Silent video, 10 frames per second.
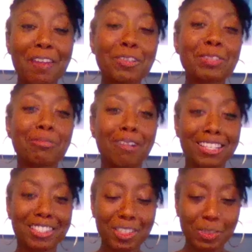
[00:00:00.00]
that was
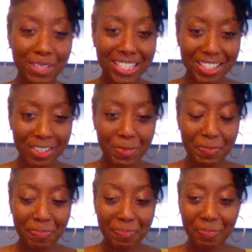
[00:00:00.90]
priceless
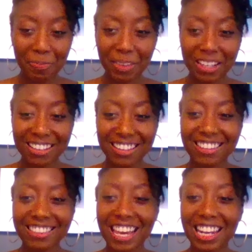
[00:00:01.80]
wisdom
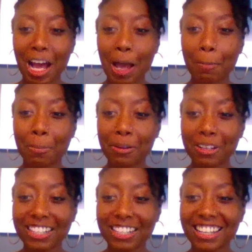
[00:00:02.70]
that I
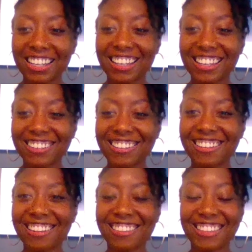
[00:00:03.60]
put
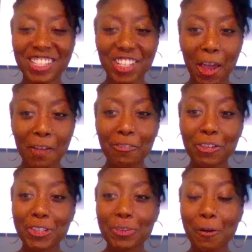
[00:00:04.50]
in the chat
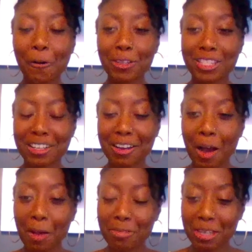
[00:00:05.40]
for you all to
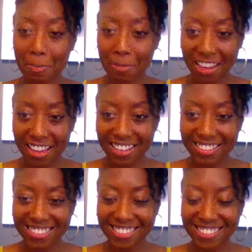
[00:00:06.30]
copy and
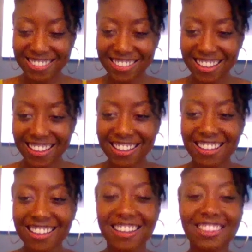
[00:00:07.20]
paste.
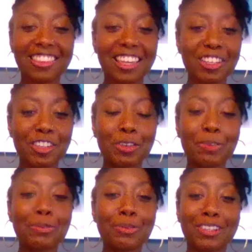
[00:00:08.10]
Thank
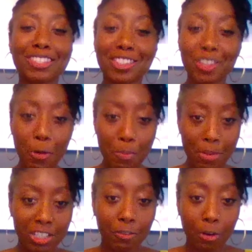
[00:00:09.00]
you so
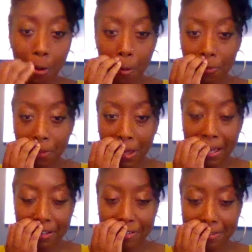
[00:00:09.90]
much for all
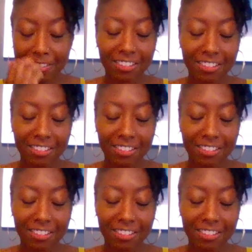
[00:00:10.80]
that,